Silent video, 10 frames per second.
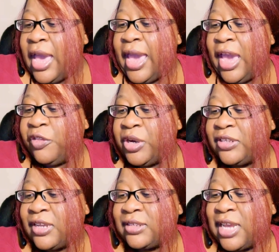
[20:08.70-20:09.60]
Anthony
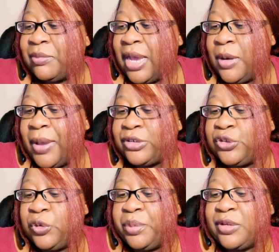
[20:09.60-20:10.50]
says, I'm not about
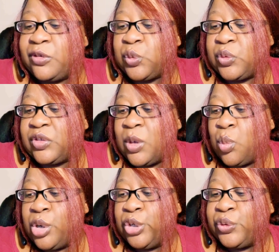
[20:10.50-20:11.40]
to do business with
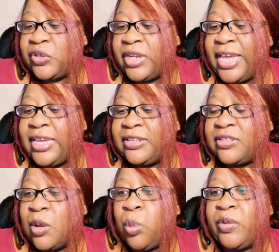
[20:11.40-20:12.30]
someone who's snaking
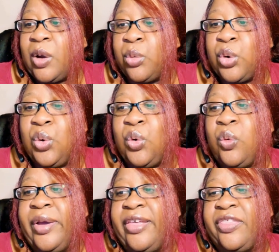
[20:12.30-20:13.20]
someone that we're
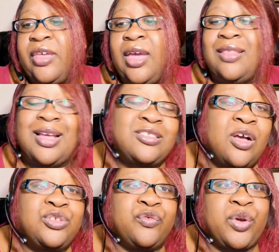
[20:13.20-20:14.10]
cool with. That's
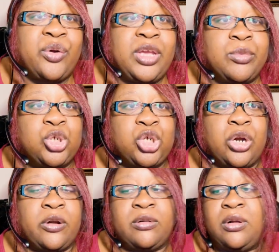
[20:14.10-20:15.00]
also very
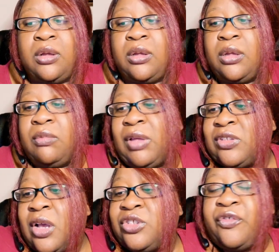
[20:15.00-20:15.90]
immature.
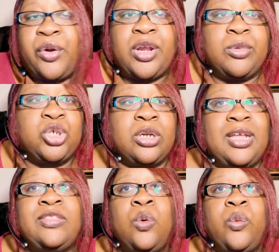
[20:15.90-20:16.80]
That's also very immature.
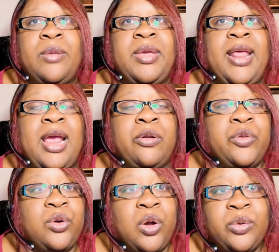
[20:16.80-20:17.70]
Let the women handle
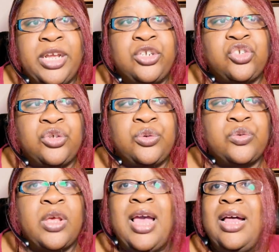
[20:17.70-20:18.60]
their own
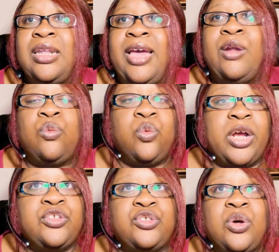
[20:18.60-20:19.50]
issues. Let
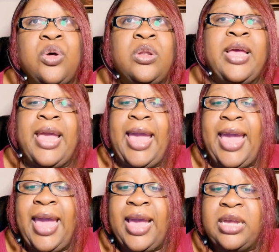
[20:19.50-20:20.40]
Russell
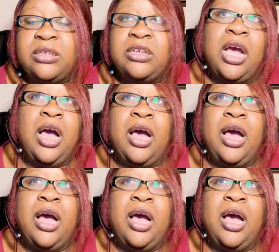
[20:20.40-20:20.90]
and